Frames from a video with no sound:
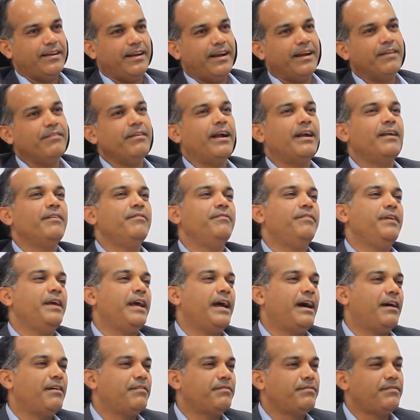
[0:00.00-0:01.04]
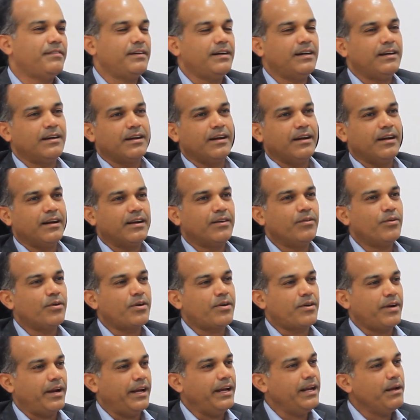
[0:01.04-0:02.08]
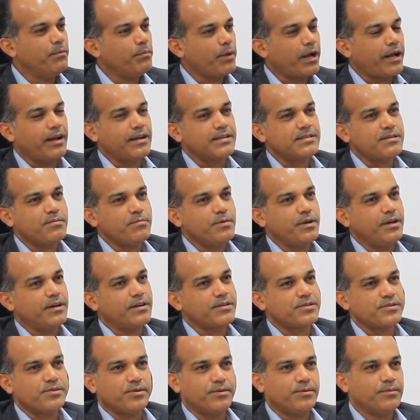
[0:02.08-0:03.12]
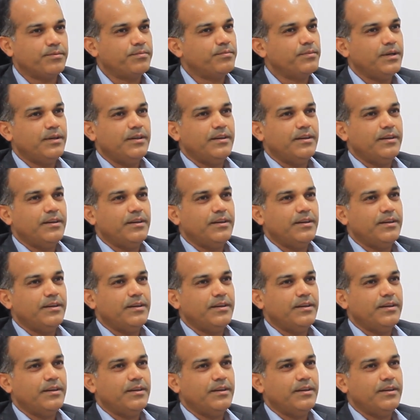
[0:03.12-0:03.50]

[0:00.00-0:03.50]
And we have a good training mechanism here, so